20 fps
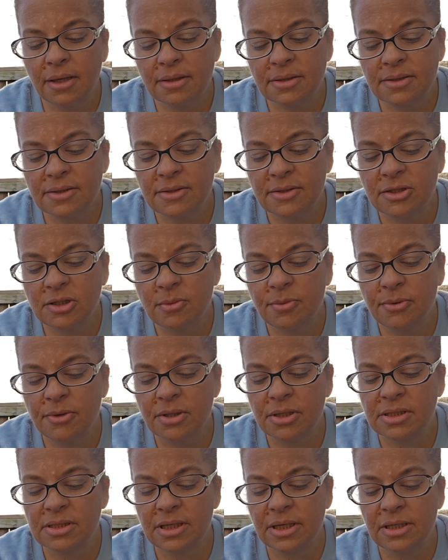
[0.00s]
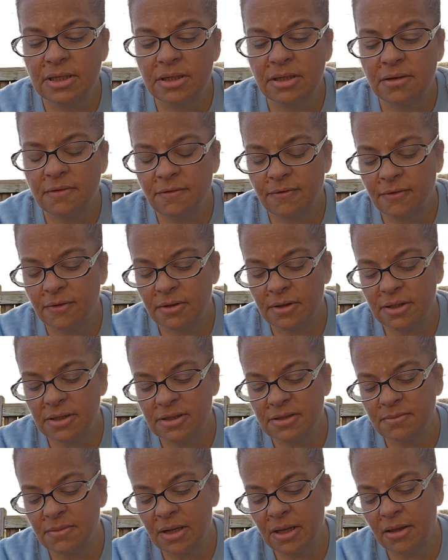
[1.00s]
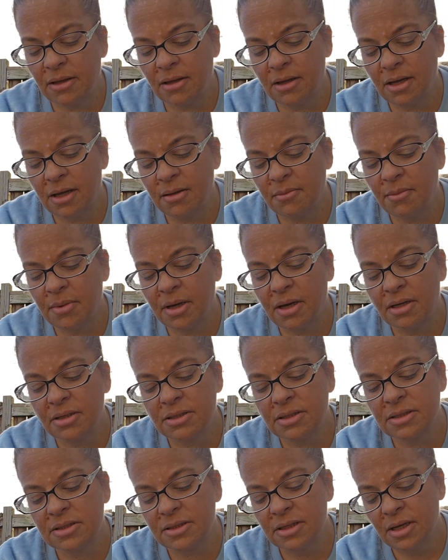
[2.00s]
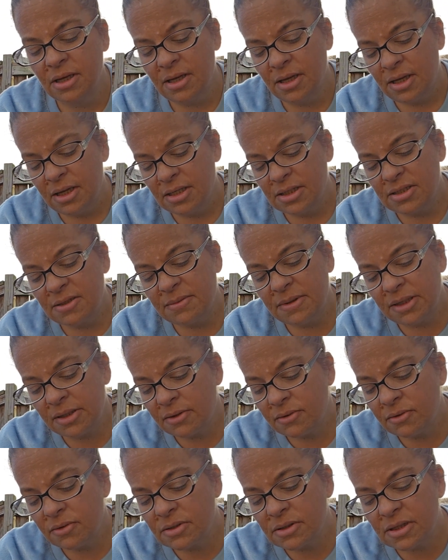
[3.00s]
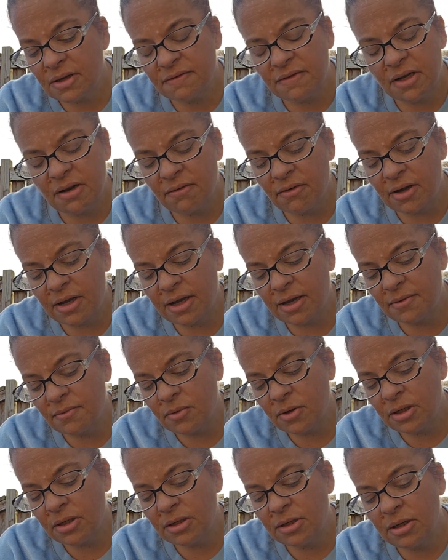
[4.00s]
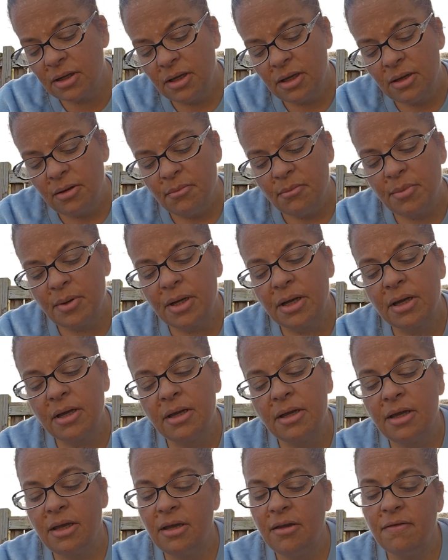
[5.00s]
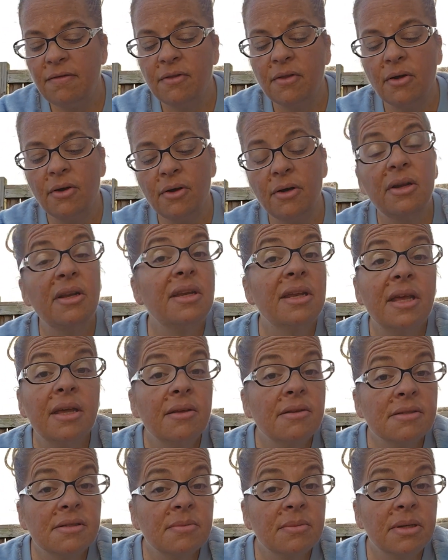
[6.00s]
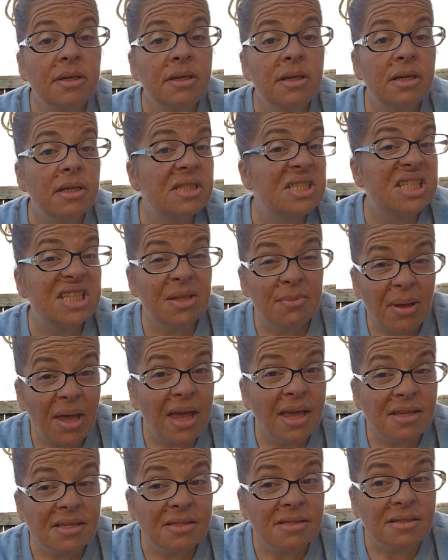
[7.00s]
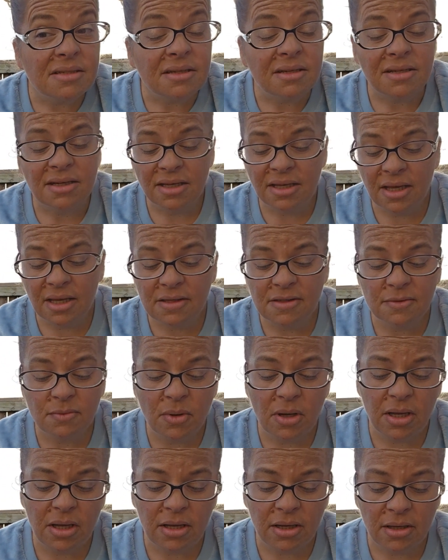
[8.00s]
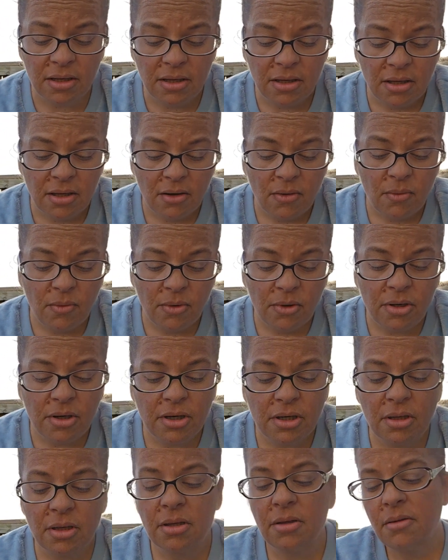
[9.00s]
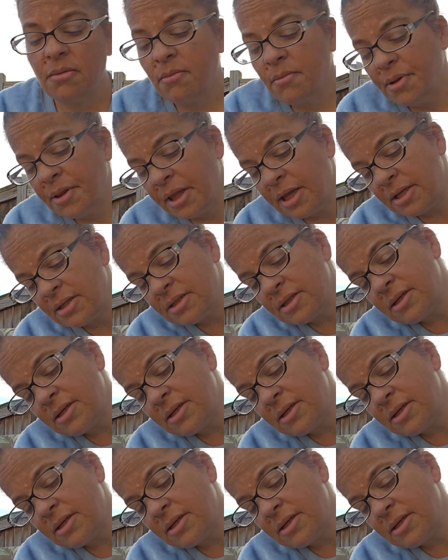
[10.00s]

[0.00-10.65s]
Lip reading: super excited for these malachite box tomatoes. I've never had one, but if Lauren tells me it's the best, guess what? We're gonna plant